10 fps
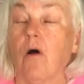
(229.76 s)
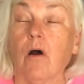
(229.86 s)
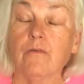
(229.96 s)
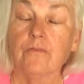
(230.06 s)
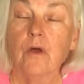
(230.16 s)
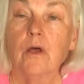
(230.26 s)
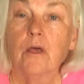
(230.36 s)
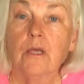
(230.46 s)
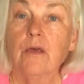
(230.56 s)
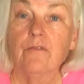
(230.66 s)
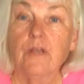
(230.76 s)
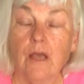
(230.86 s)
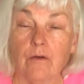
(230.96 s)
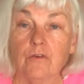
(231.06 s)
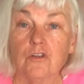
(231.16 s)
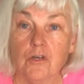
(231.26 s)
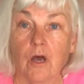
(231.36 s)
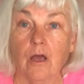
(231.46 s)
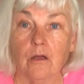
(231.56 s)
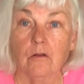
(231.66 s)
off giving every
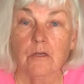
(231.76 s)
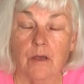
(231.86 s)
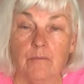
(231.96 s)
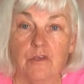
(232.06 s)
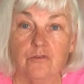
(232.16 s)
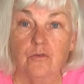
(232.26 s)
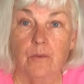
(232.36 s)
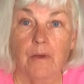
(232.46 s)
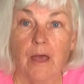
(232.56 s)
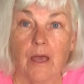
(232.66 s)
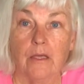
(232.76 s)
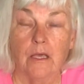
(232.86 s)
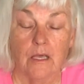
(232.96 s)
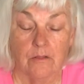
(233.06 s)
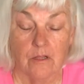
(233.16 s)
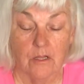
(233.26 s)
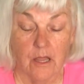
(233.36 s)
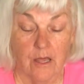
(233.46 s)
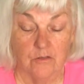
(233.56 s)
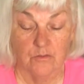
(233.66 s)
child a mystery bag in the
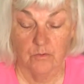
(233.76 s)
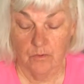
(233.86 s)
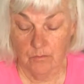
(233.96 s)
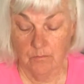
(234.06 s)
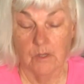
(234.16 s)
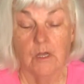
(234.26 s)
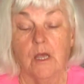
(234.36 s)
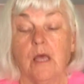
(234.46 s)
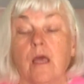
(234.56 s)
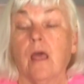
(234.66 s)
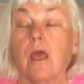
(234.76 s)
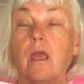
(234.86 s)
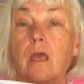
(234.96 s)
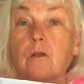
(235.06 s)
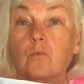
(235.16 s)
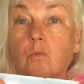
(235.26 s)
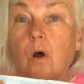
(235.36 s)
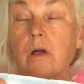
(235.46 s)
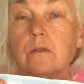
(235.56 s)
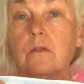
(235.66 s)
classroom and
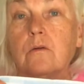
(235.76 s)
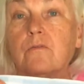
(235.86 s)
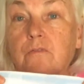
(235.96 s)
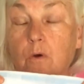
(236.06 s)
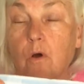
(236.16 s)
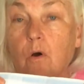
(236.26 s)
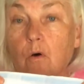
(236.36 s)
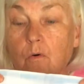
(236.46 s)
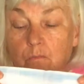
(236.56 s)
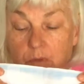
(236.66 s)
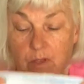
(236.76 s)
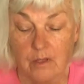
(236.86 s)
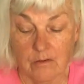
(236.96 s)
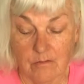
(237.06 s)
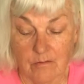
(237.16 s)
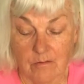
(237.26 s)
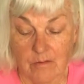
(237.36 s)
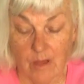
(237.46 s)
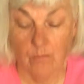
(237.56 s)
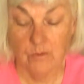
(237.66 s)
1 for home, and that